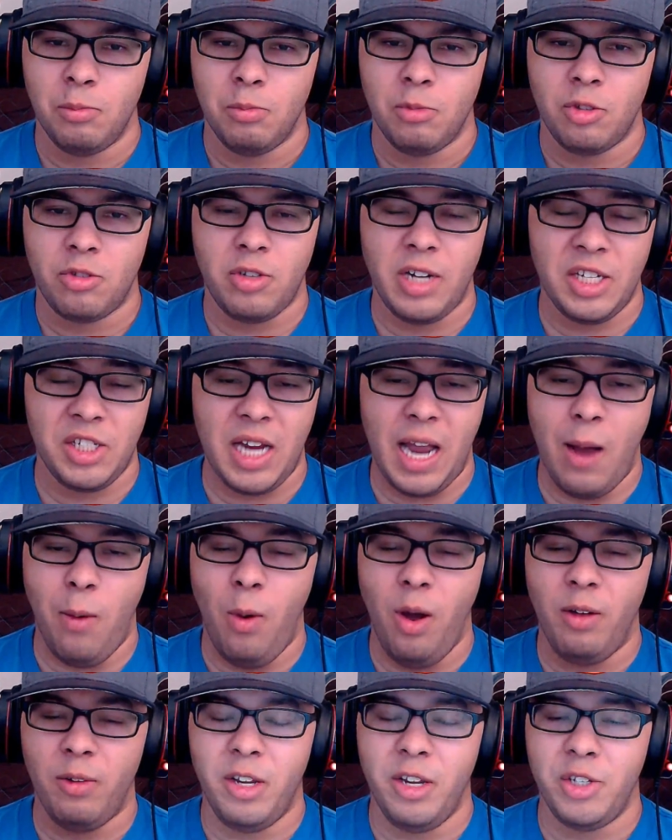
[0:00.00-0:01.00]
Trash, I
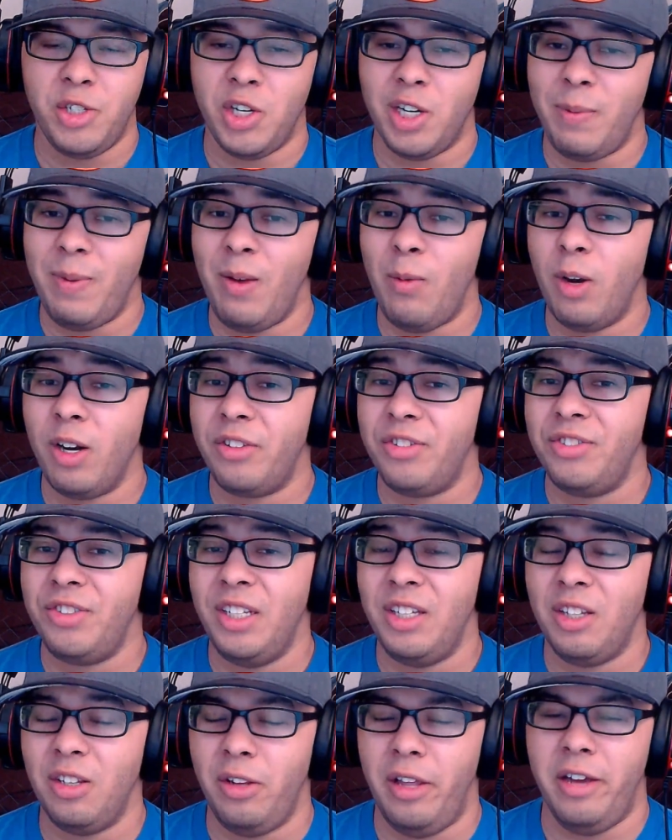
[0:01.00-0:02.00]
want you, Jiro, to be the one who
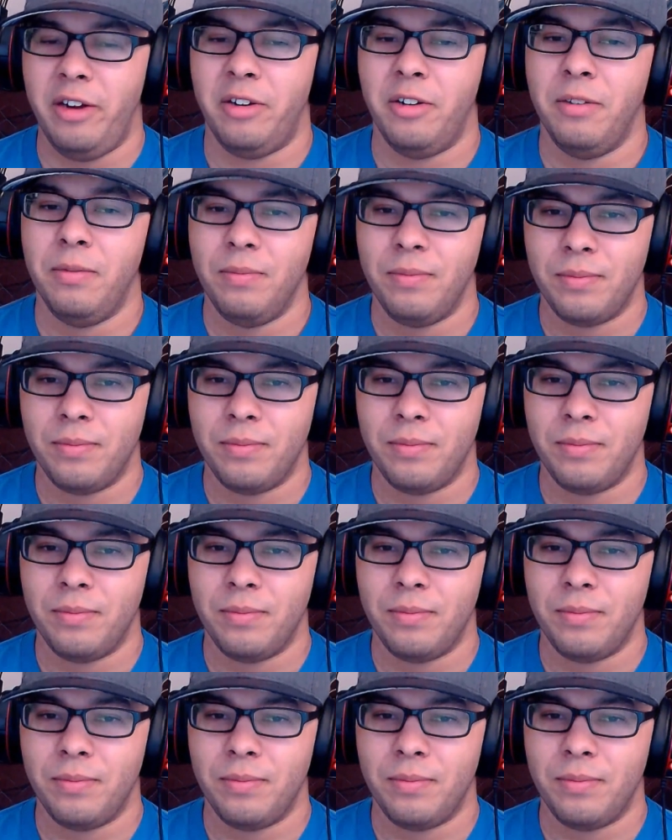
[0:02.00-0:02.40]
sent the letter.